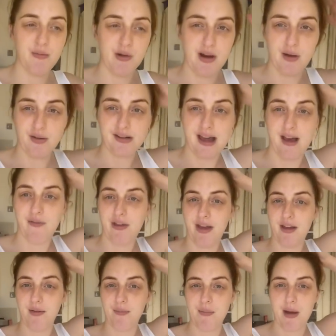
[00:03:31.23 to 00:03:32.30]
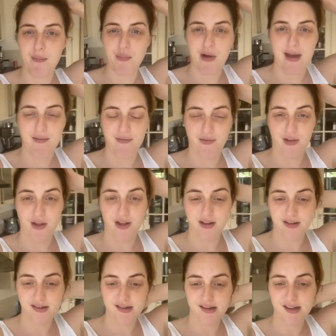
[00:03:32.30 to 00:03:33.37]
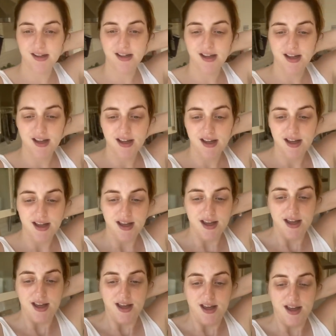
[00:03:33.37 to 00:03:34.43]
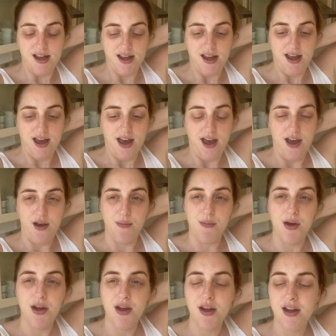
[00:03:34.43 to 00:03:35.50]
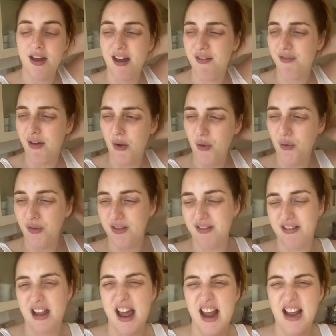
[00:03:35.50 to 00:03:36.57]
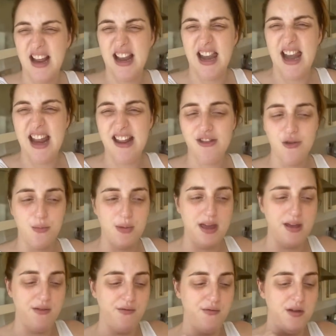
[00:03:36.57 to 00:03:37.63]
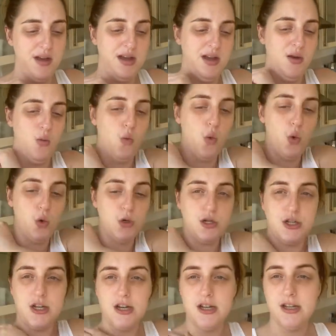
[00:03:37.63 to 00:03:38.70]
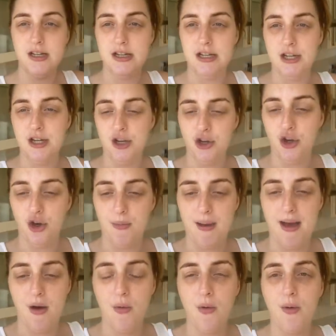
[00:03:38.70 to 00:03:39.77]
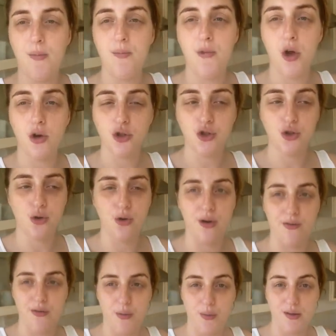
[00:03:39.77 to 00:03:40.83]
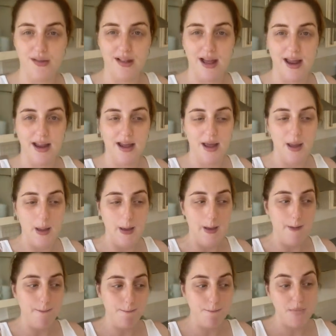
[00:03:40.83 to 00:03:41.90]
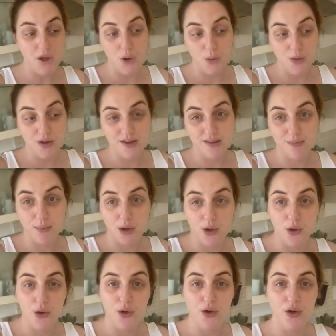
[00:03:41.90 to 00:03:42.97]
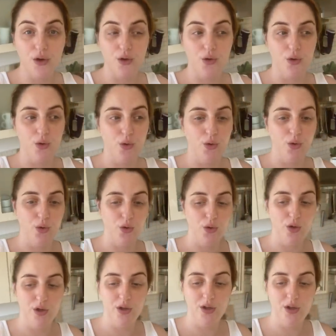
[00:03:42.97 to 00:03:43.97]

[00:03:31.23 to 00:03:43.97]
when I was having my breakfast, I felt like a little bit of water come out. I'm not sure if it was like mucus plug or...